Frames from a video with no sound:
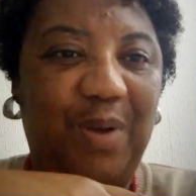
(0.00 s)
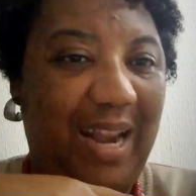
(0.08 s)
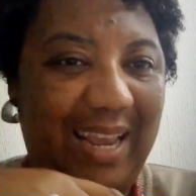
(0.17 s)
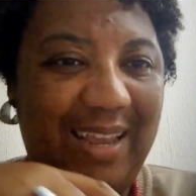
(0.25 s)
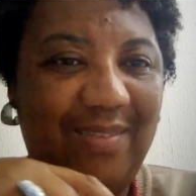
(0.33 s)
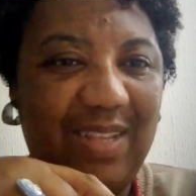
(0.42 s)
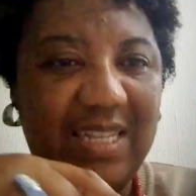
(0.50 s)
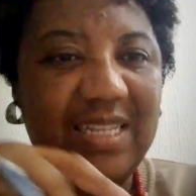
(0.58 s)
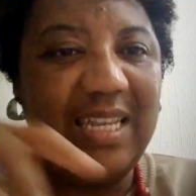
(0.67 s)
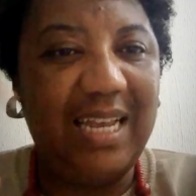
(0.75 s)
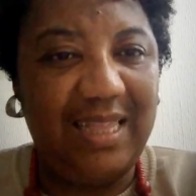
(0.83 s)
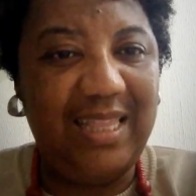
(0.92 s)
play with
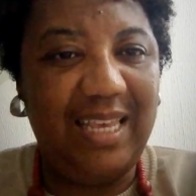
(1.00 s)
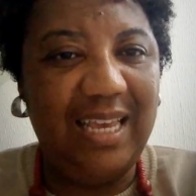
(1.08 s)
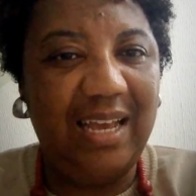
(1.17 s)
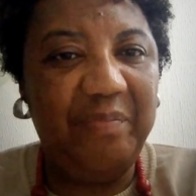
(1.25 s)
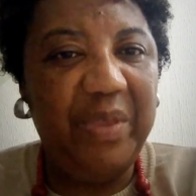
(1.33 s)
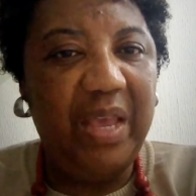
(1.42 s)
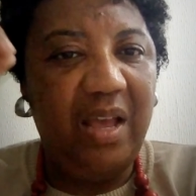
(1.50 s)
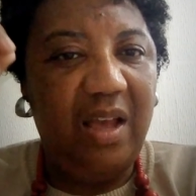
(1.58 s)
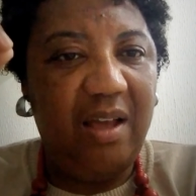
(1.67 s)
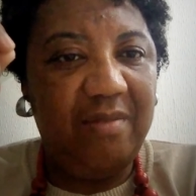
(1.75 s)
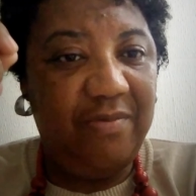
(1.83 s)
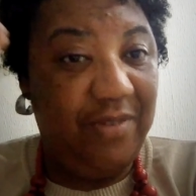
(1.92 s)
this idea
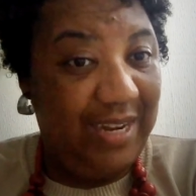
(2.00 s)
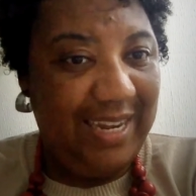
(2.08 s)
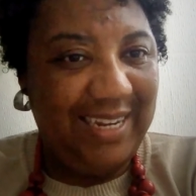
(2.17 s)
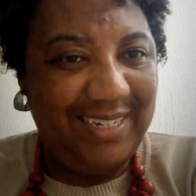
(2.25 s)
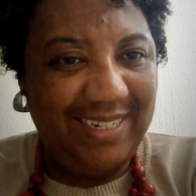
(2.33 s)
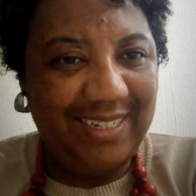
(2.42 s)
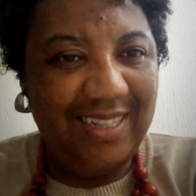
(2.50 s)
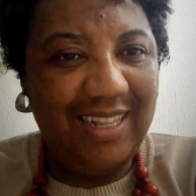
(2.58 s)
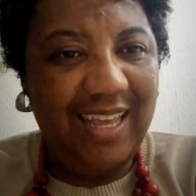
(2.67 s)
of vocation,